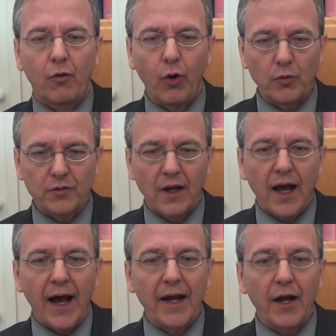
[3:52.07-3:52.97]
Quote,
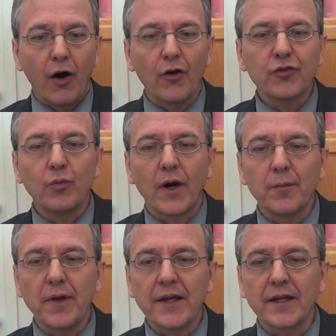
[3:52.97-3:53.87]
"I also
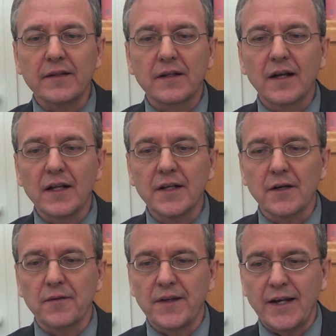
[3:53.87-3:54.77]
want to make it
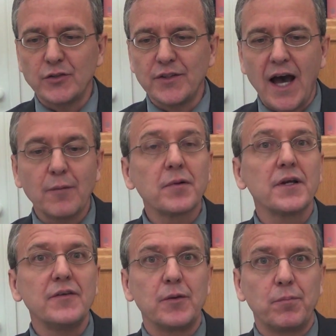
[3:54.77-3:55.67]
clear that I do not
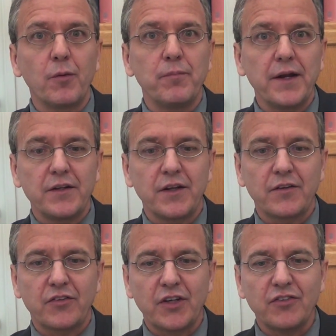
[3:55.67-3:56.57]
believe that Pope
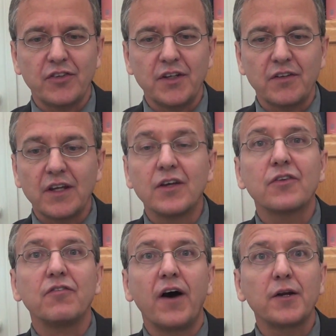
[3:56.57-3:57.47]
Benedict XVI
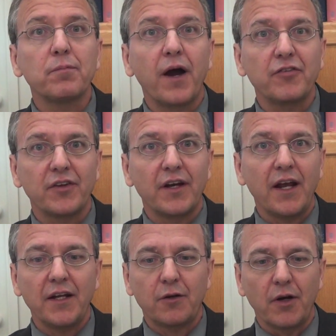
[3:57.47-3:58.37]
is the final prophesied
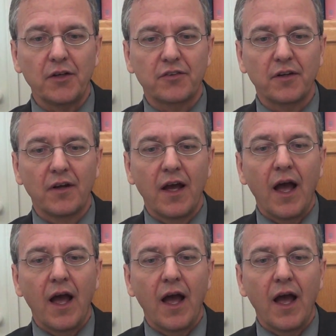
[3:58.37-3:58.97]
Antichrist.